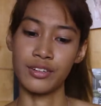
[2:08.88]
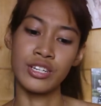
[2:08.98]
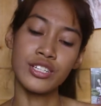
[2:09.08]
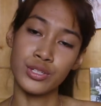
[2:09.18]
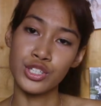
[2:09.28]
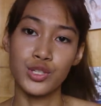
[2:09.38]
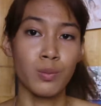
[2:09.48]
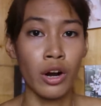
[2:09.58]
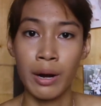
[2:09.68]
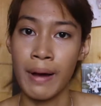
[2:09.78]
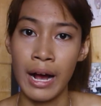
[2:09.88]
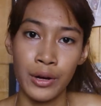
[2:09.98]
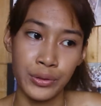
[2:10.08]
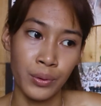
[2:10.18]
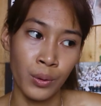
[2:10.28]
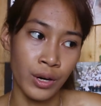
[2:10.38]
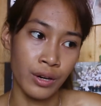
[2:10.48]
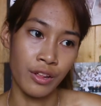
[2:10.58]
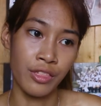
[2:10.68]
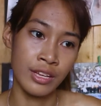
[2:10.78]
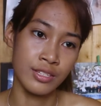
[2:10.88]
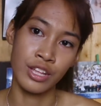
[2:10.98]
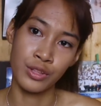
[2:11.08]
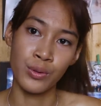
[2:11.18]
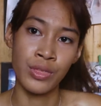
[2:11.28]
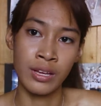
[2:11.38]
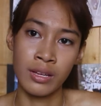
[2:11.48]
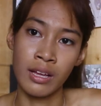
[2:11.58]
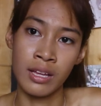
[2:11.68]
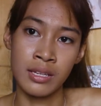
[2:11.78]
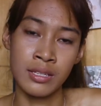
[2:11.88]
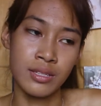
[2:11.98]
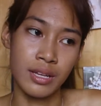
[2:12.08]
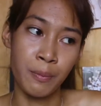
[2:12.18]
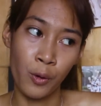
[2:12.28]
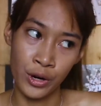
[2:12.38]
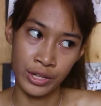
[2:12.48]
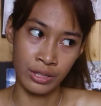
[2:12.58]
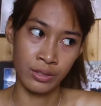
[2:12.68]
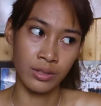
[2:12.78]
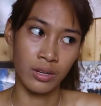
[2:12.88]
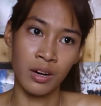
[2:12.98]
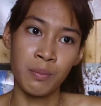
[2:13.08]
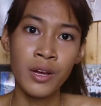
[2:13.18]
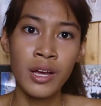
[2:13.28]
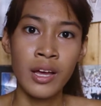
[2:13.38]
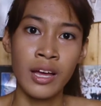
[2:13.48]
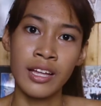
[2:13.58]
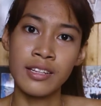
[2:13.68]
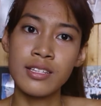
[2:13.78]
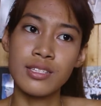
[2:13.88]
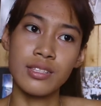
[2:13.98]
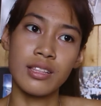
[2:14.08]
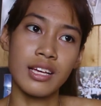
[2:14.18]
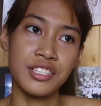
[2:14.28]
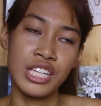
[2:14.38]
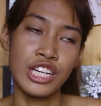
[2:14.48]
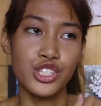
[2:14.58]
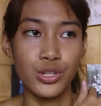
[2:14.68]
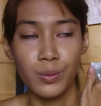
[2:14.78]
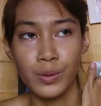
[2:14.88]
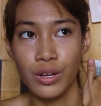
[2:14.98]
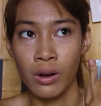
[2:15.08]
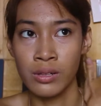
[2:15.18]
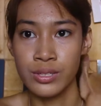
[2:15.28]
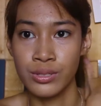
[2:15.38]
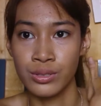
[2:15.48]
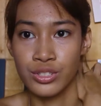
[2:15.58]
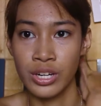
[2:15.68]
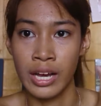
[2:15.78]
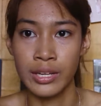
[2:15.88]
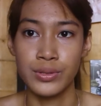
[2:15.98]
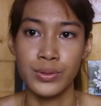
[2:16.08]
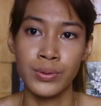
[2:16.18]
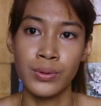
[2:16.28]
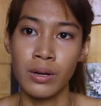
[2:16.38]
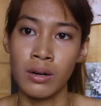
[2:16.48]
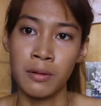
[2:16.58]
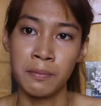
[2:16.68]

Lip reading: research more about, or the things that you think is important. In this stage you would also try to